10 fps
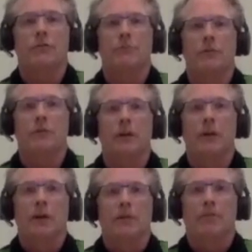to build
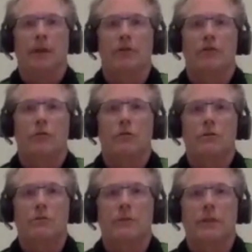better core
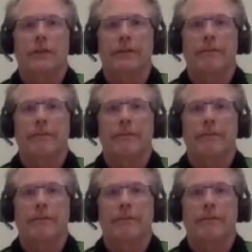stability.